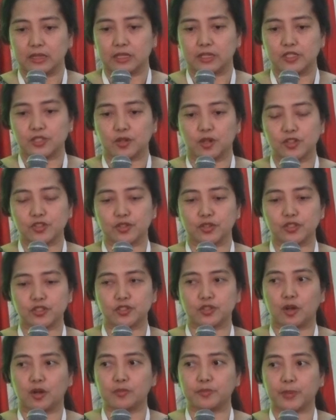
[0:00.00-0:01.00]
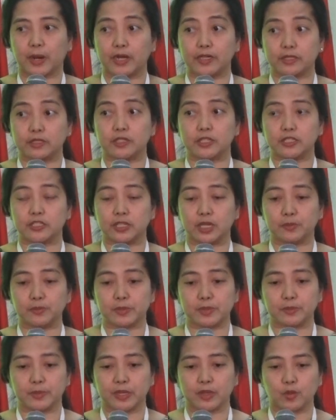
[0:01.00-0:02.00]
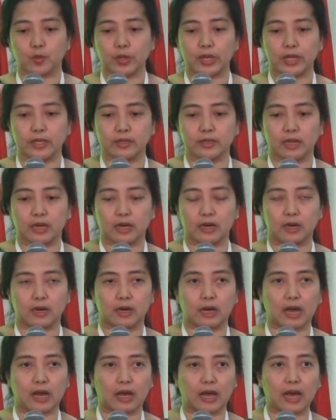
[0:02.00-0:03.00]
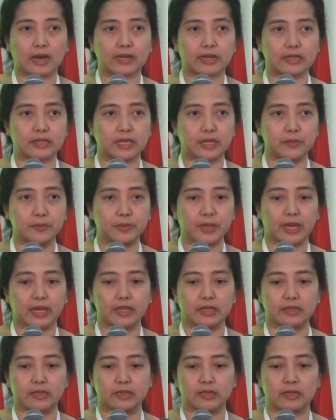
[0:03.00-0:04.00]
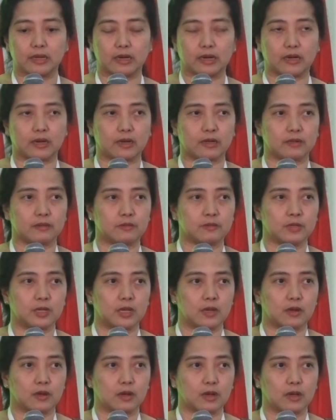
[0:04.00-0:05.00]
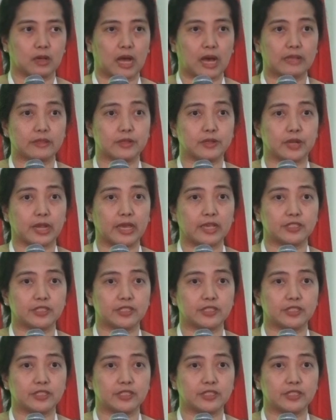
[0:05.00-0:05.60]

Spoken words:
There's also strong partnerships between academe and other